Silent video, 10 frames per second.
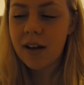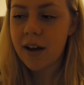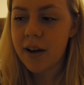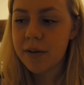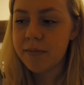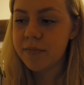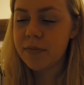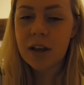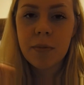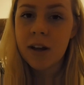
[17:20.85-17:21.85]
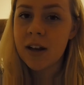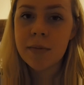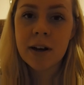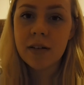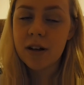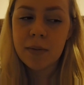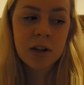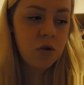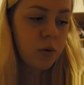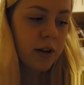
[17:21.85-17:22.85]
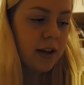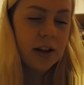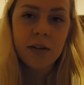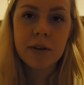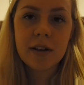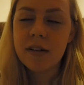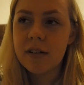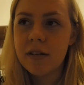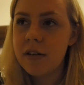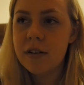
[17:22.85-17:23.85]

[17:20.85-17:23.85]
give me an email, give me a tweet, give me